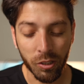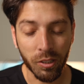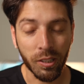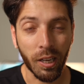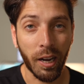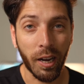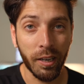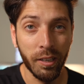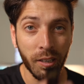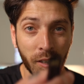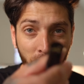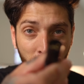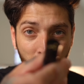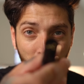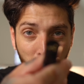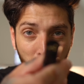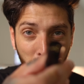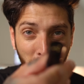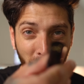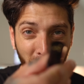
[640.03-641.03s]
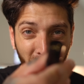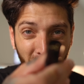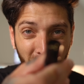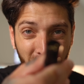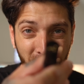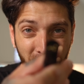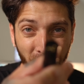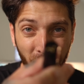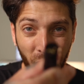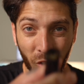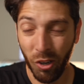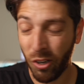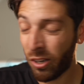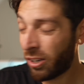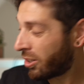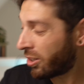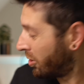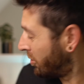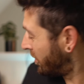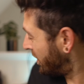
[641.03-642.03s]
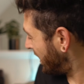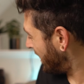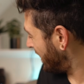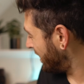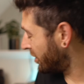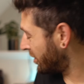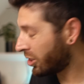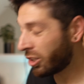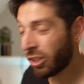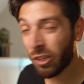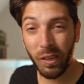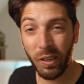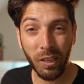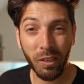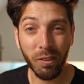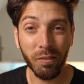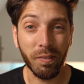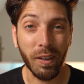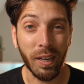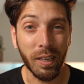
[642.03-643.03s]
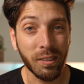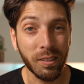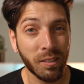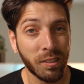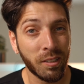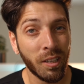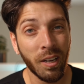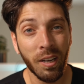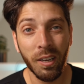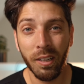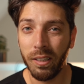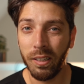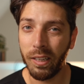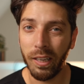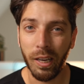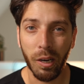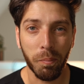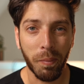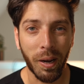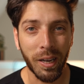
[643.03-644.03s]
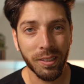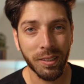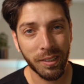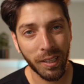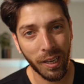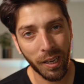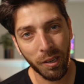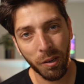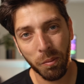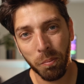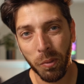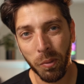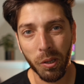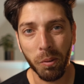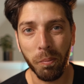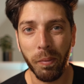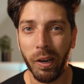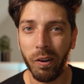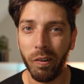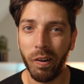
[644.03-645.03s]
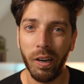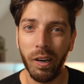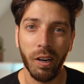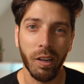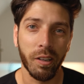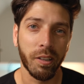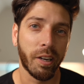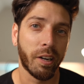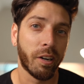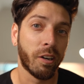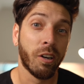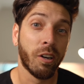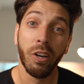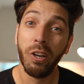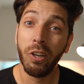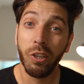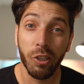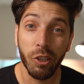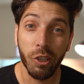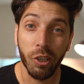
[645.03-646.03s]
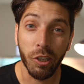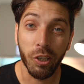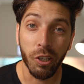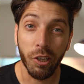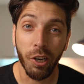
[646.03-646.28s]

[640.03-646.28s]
side, male XLR, goes into your interface. Then get a mic stand, put the mic right on there, you're good to